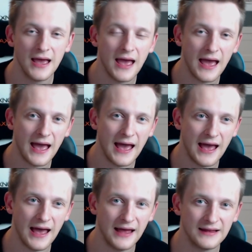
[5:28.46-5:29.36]

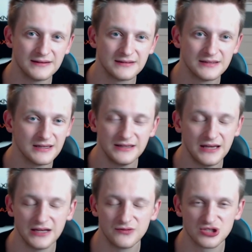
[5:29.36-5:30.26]
And yeah, it
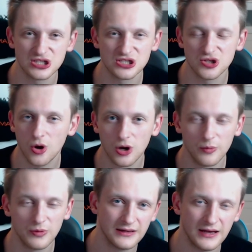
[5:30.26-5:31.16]
was just horrible.
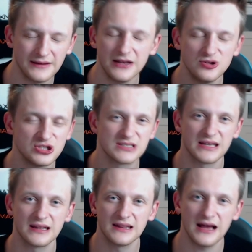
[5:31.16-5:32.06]
And then you just get
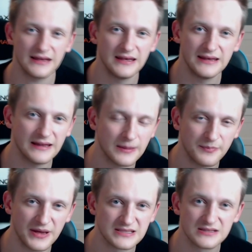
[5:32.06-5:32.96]
lucky, get the
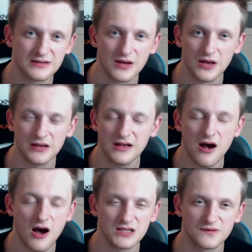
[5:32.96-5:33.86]
best
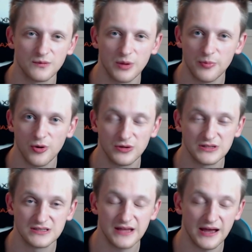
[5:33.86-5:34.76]
cards from the opponent's
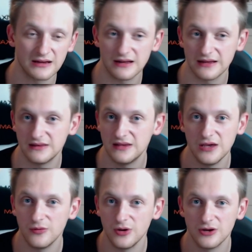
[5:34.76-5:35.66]
deck, like
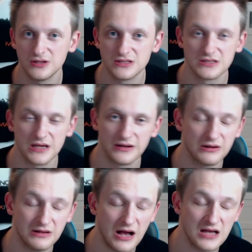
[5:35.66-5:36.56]
Tyrions and
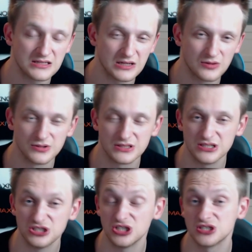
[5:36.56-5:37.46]
Kazakus. It's
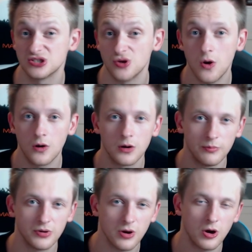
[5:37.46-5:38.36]
just horrible
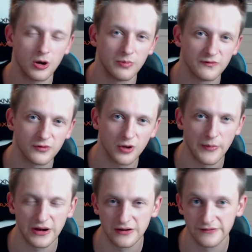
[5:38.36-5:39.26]
for
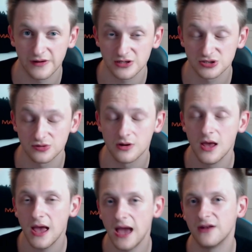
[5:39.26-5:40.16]
competitive Hearthstone.
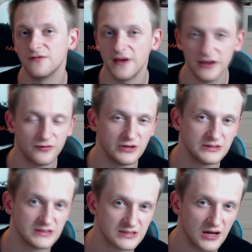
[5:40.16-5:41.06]
And thankfully this
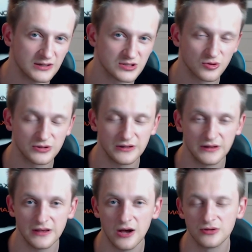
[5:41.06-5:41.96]
card is rotating
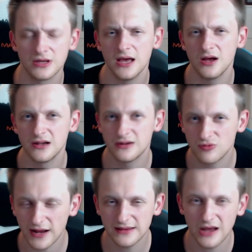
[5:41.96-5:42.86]
out.
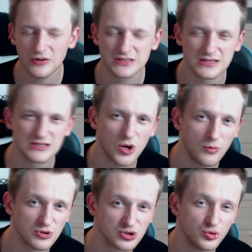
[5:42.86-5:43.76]
Right now it sees
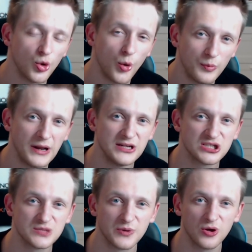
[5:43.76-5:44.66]
almost no play just
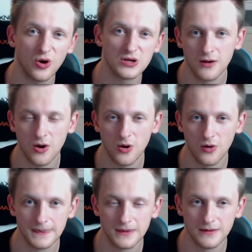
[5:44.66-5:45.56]
because
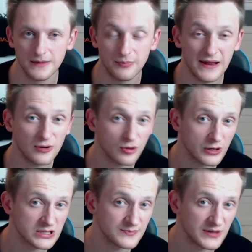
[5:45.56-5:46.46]
of the BlackRock
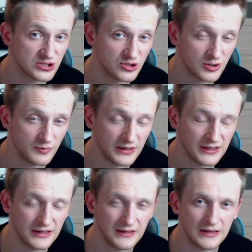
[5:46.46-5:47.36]
expansion not being in
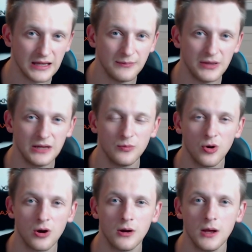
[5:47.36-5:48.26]
the game
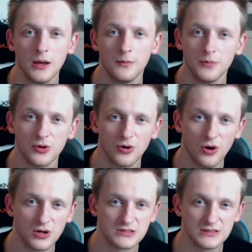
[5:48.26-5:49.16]
anymore,
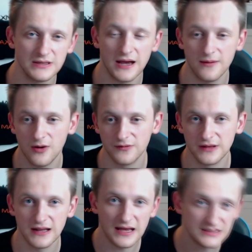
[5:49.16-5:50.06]
because yeah, of the
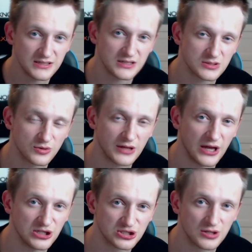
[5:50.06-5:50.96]
last year's
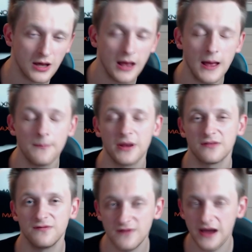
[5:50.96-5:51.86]
rotation, but
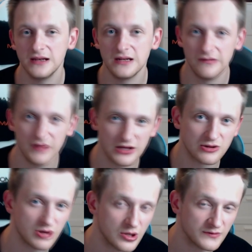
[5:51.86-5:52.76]
finally we get rid
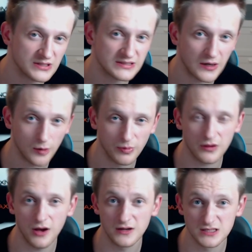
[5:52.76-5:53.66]
of this terrible card
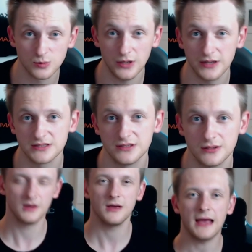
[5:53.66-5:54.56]
as well next year.
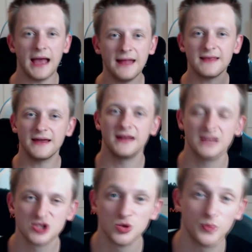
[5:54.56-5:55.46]
And another
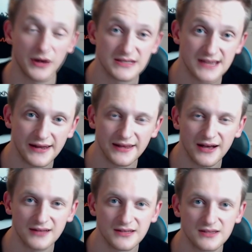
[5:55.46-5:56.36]
super exciting card
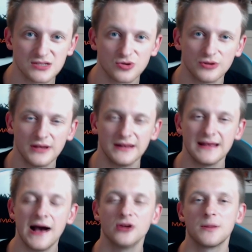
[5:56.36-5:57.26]
that is rotating
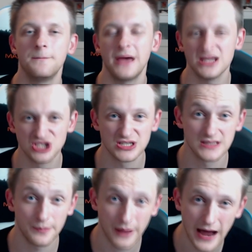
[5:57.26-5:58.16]
out, Patches the
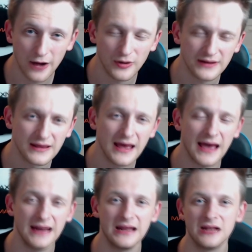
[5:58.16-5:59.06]
Pirate, and
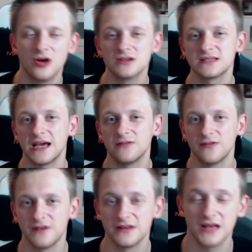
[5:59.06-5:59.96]
alongside with
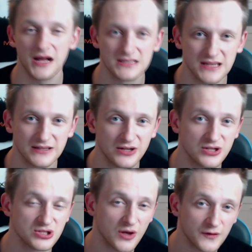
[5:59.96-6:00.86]
it cards like the
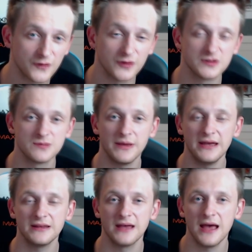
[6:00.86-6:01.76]
Nizov's First Mate
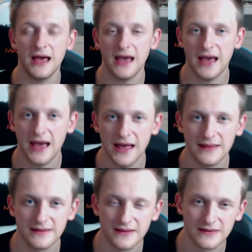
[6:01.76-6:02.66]
and
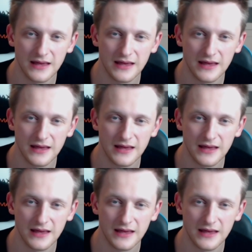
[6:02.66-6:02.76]
the